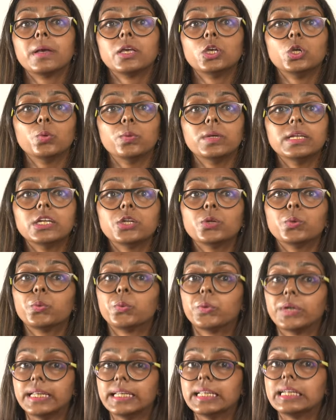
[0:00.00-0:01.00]
You will need to
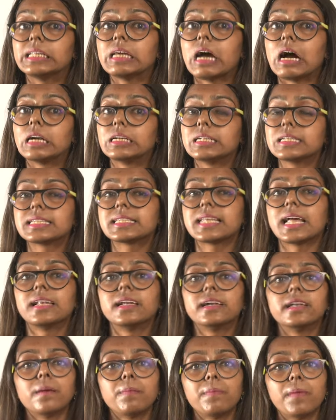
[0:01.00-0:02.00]
read it, understand
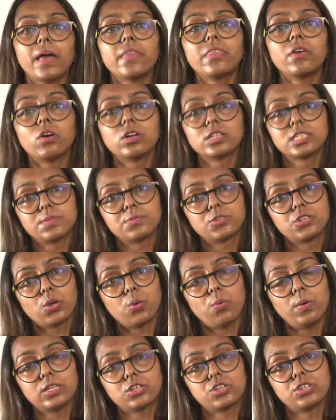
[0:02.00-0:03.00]
it, apply the concepts to the
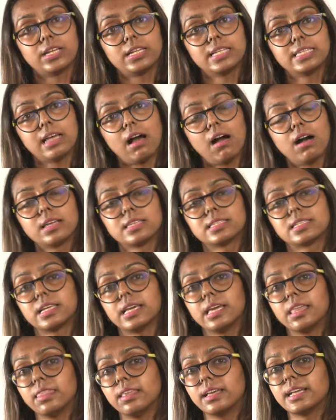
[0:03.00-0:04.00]
question that is asked
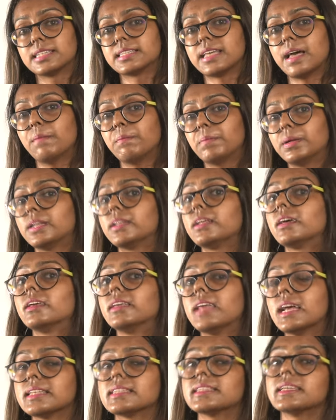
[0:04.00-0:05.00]
in the exam. But
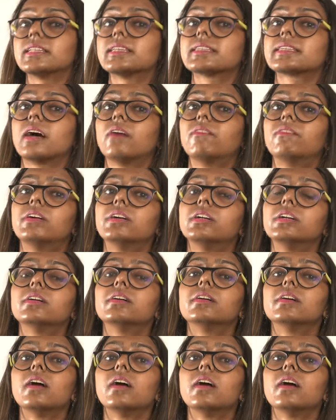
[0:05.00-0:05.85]
yes, it is covered.